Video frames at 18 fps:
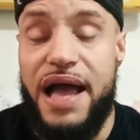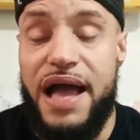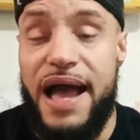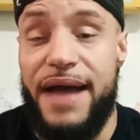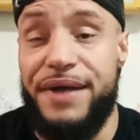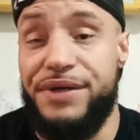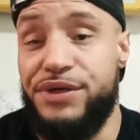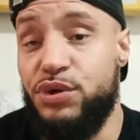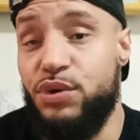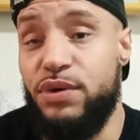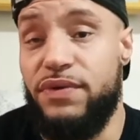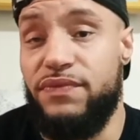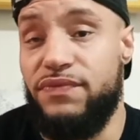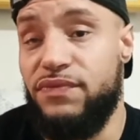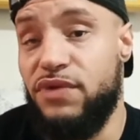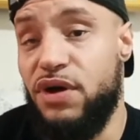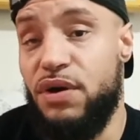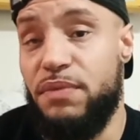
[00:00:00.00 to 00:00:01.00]
I do it
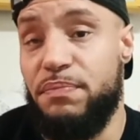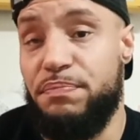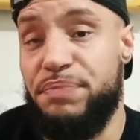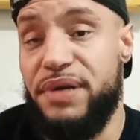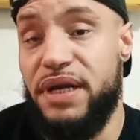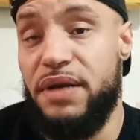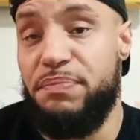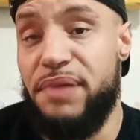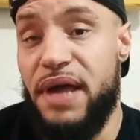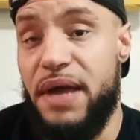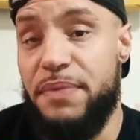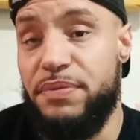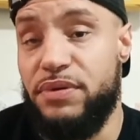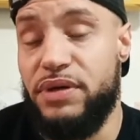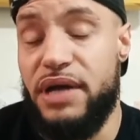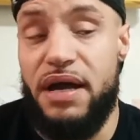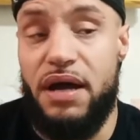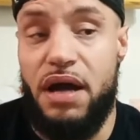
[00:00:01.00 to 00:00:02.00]
on pen and paper.
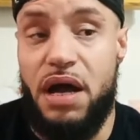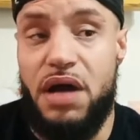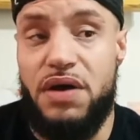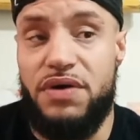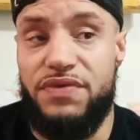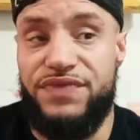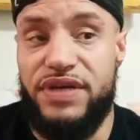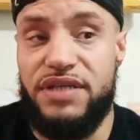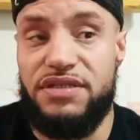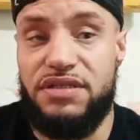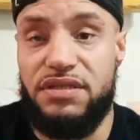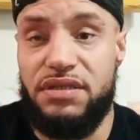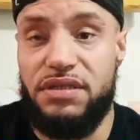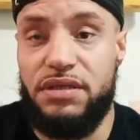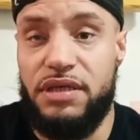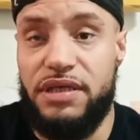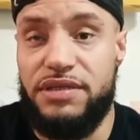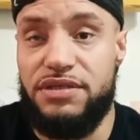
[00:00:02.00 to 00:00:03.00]
Now I'll
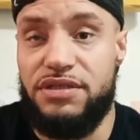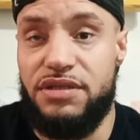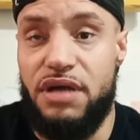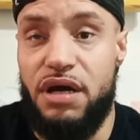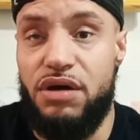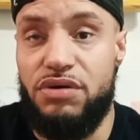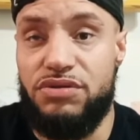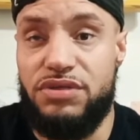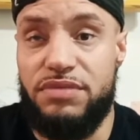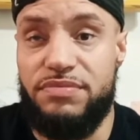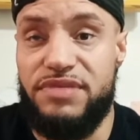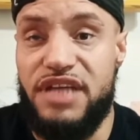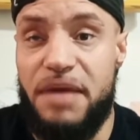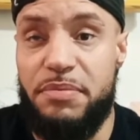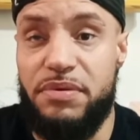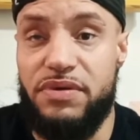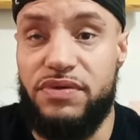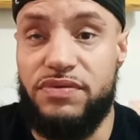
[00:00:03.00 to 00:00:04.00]
eventually install some
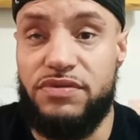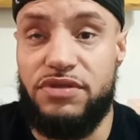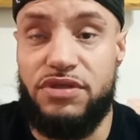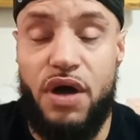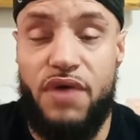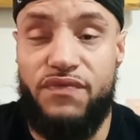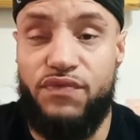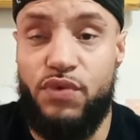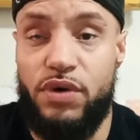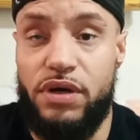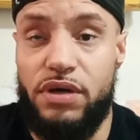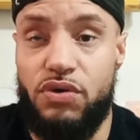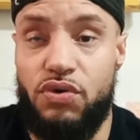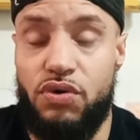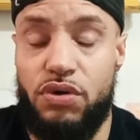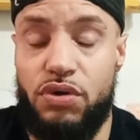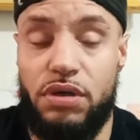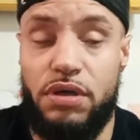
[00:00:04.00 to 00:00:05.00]
type of software
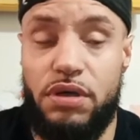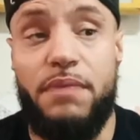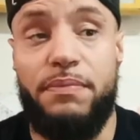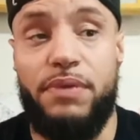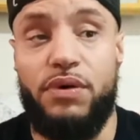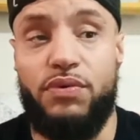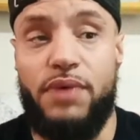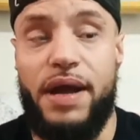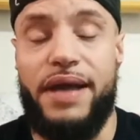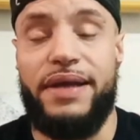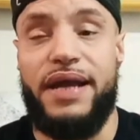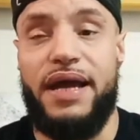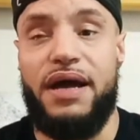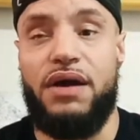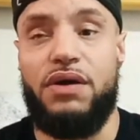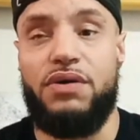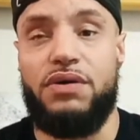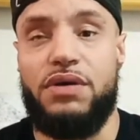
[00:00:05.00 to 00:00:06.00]
or but right
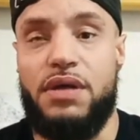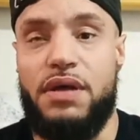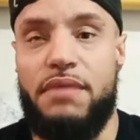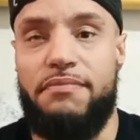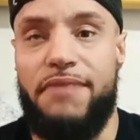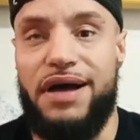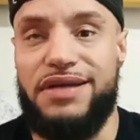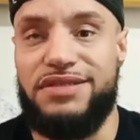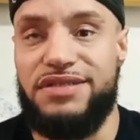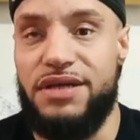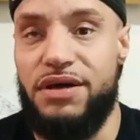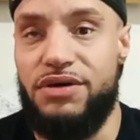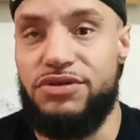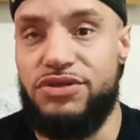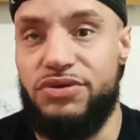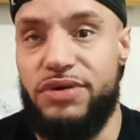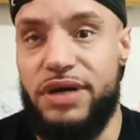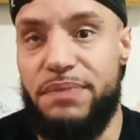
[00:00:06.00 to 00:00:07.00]
now my
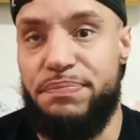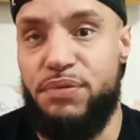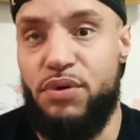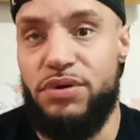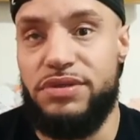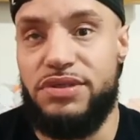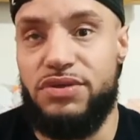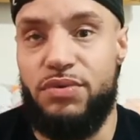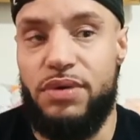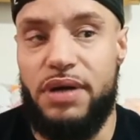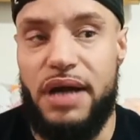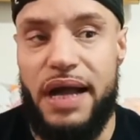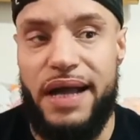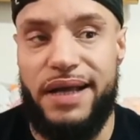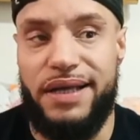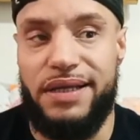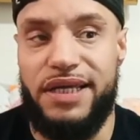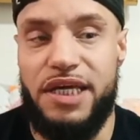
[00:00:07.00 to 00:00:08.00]
sales are at a point to where
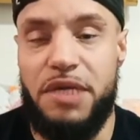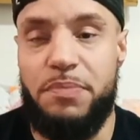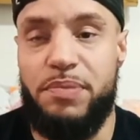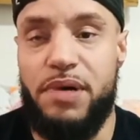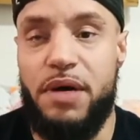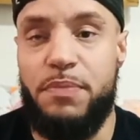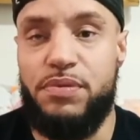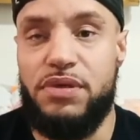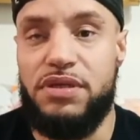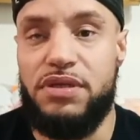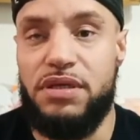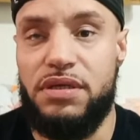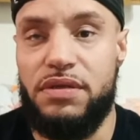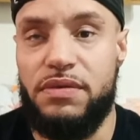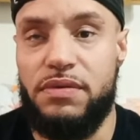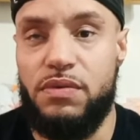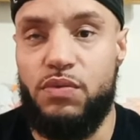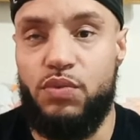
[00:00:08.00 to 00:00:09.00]
I can keep up with it
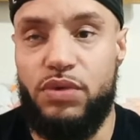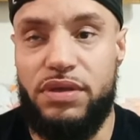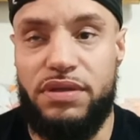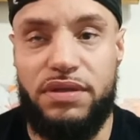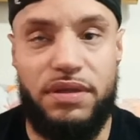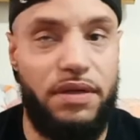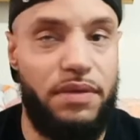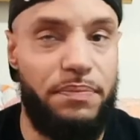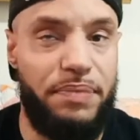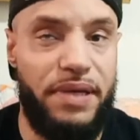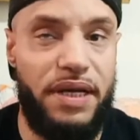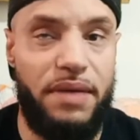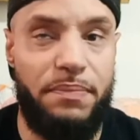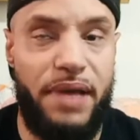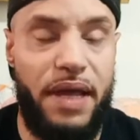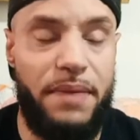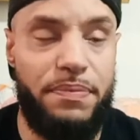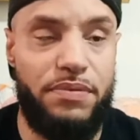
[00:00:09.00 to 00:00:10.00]
with a pen and
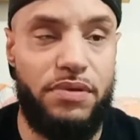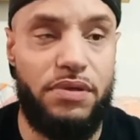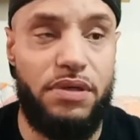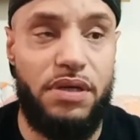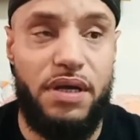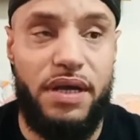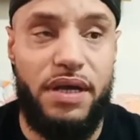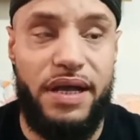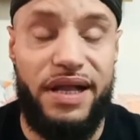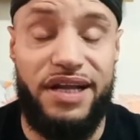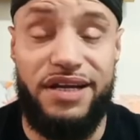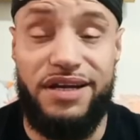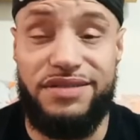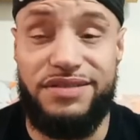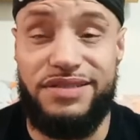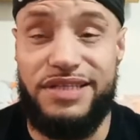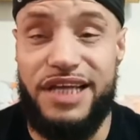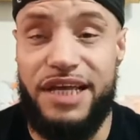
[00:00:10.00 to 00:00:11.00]
paper and it
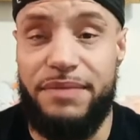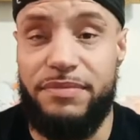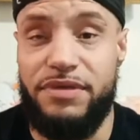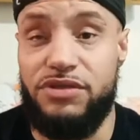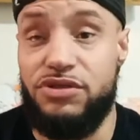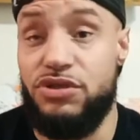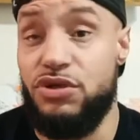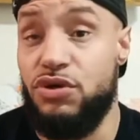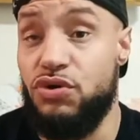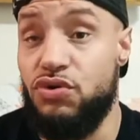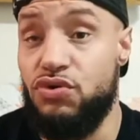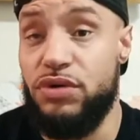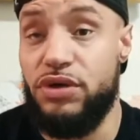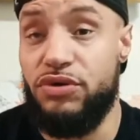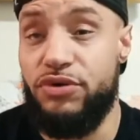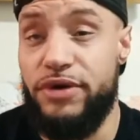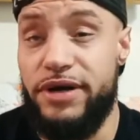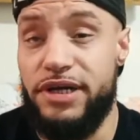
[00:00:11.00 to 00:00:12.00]
doesn't take me too
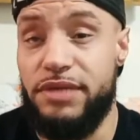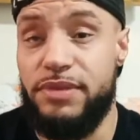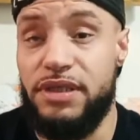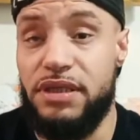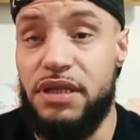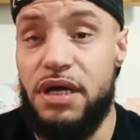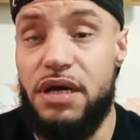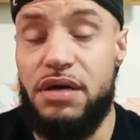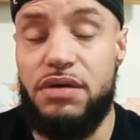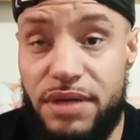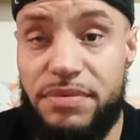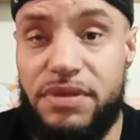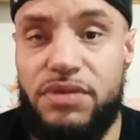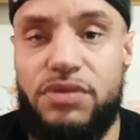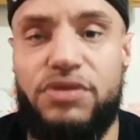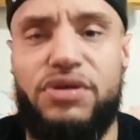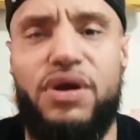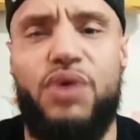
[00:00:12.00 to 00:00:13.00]
incredibly long.
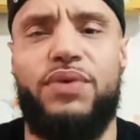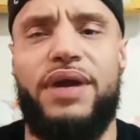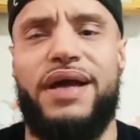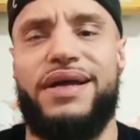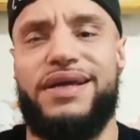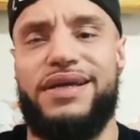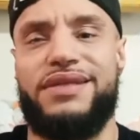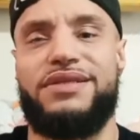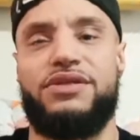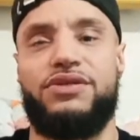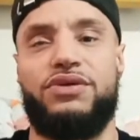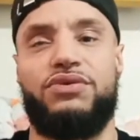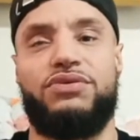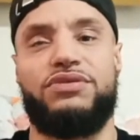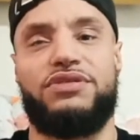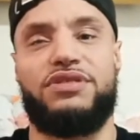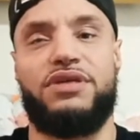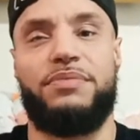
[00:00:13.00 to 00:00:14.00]
you know, when I get to
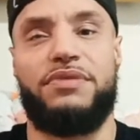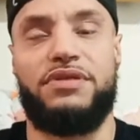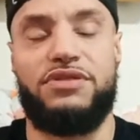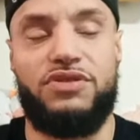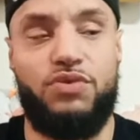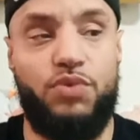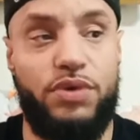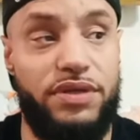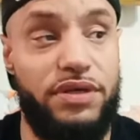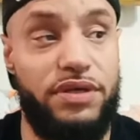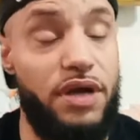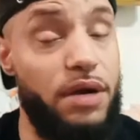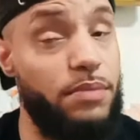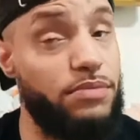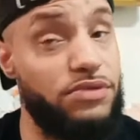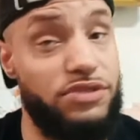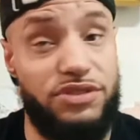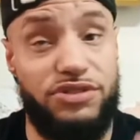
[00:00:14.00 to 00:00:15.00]
doing something to where the
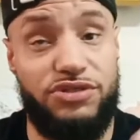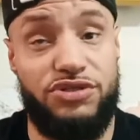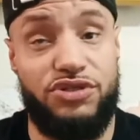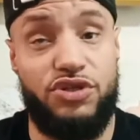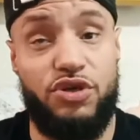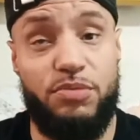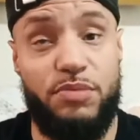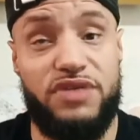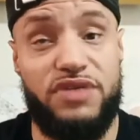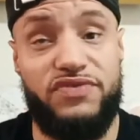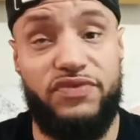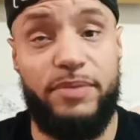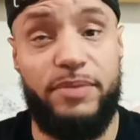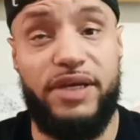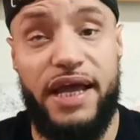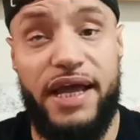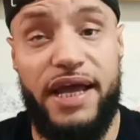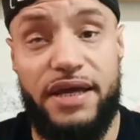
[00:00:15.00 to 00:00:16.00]
numbers are just too much for me
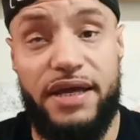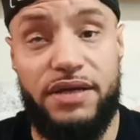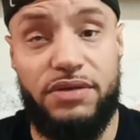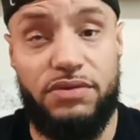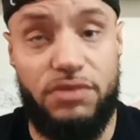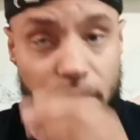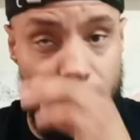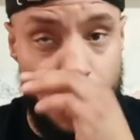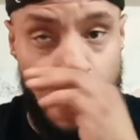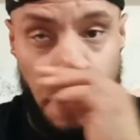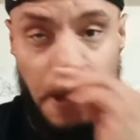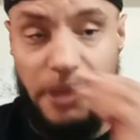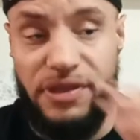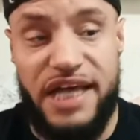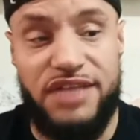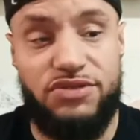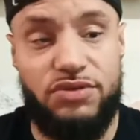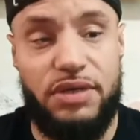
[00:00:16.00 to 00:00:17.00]
to handle,
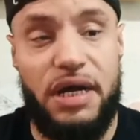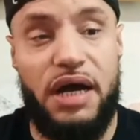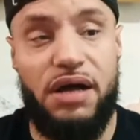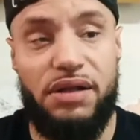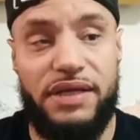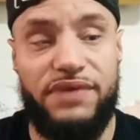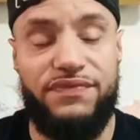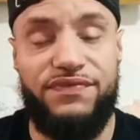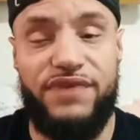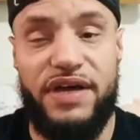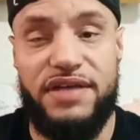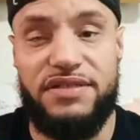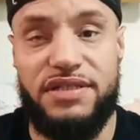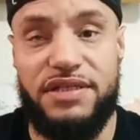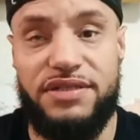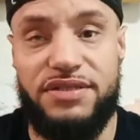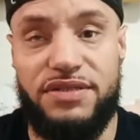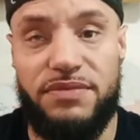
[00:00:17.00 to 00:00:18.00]
that's when I'll invest
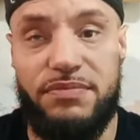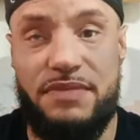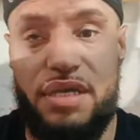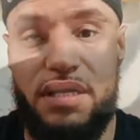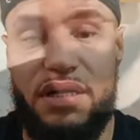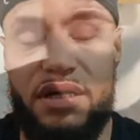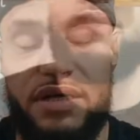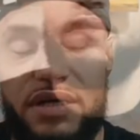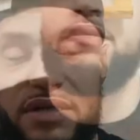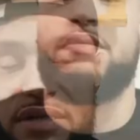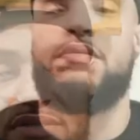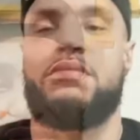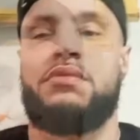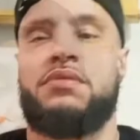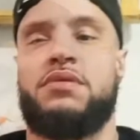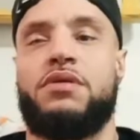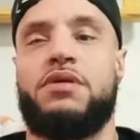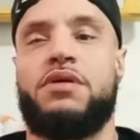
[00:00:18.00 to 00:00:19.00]
in some uh,
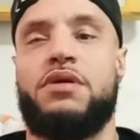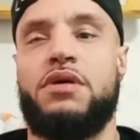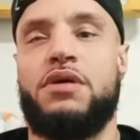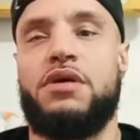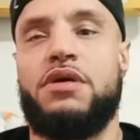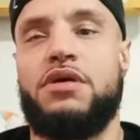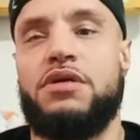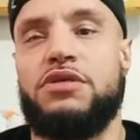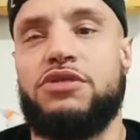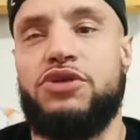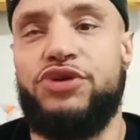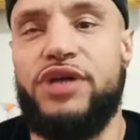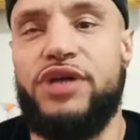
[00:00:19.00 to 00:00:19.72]
software. So you got